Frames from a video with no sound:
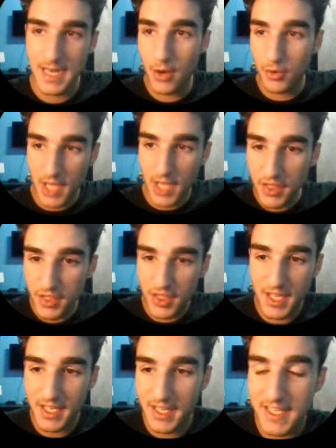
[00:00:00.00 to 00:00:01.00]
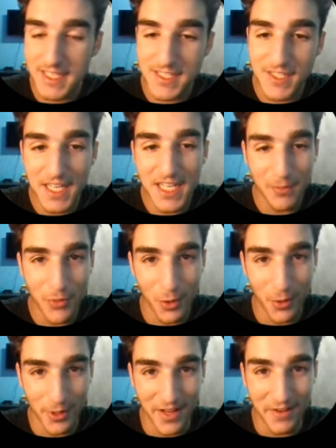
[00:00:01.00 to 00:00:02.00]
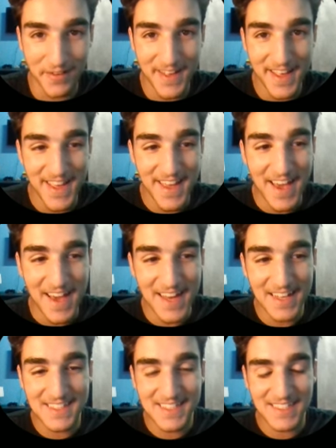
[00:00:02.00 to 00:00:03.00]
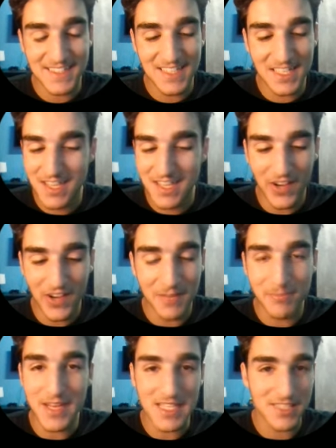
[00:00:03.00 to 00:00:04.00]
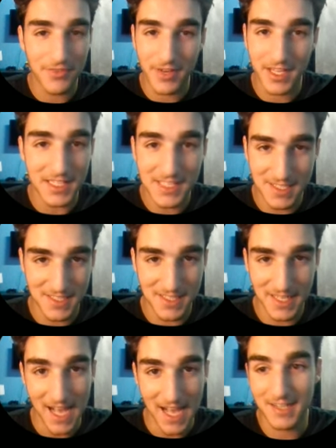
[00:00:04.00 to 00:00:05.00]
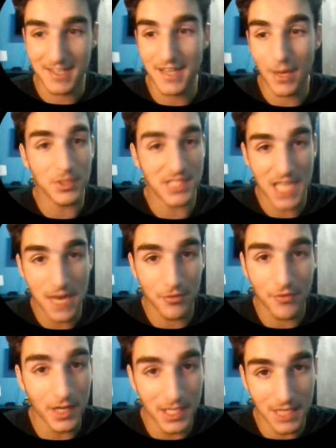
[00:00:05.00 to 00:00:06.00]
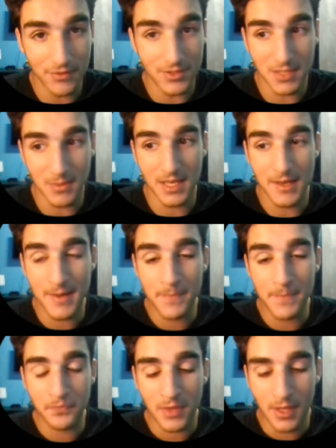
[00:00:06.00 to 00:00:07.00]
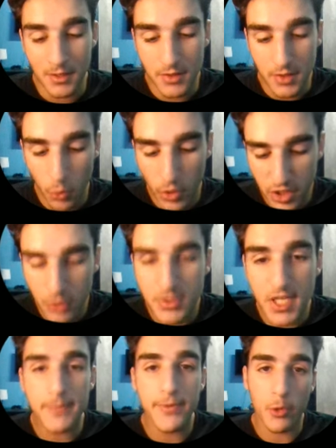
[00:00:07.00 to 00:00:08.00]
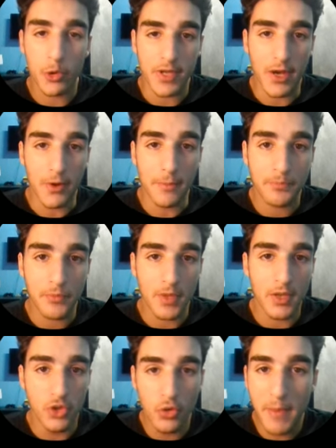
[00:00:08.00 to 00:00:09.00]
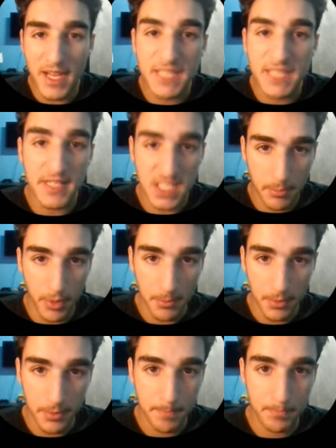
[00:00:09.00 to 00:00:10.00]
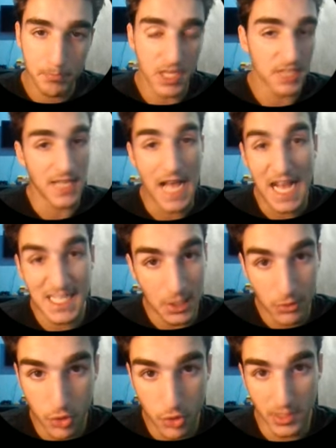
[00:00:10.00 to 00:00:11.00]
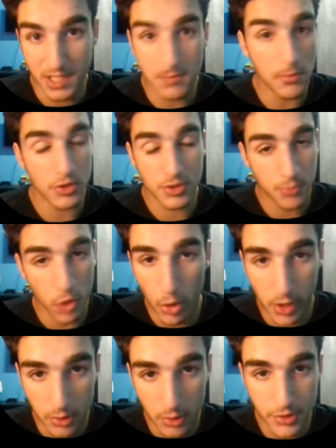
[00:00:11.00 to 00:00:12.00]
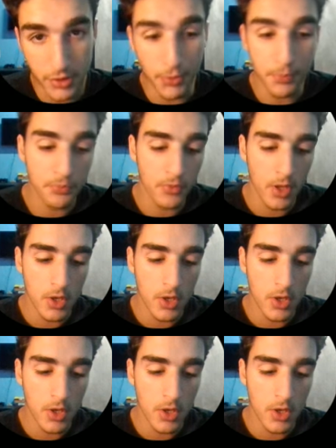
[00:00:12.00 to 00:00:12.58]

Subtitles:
Now, the eighth thing is taking pre-workout. And it's just the fucking best fucking intensity hack that was ever fucking given to me. When you take pre-workout, you maximize the pump because it has L-citrulline. Most pre-workouts do.